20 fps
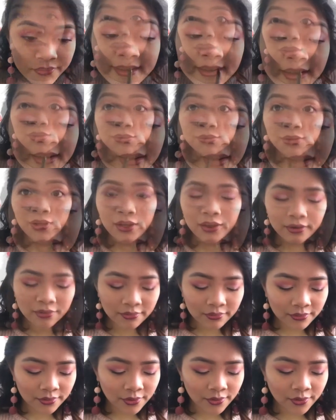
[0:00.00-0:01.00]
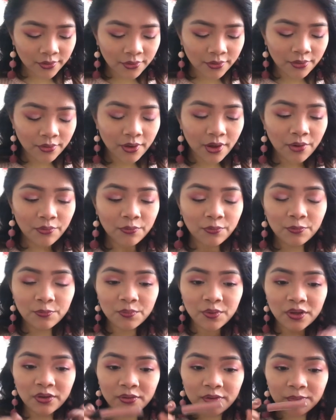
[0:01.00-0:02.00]
And then I will
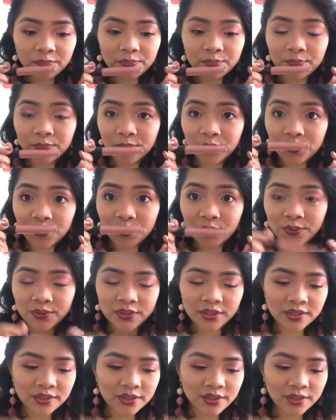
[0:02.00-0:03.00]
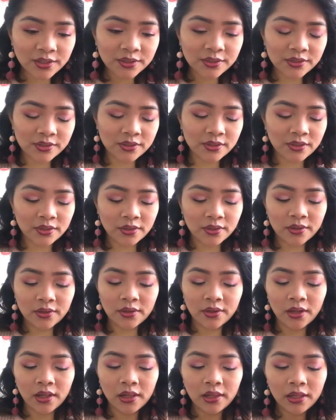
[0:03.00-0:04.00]
be using this
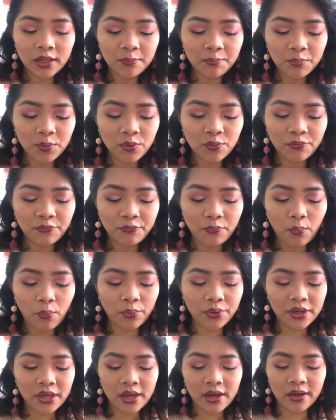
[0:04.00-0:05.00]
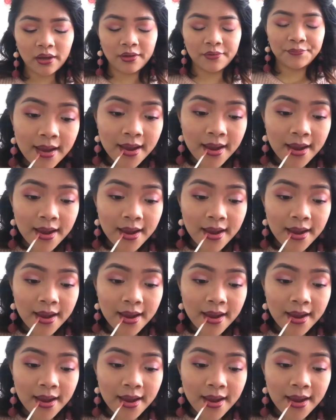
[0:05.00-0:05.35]
lip Euphoria.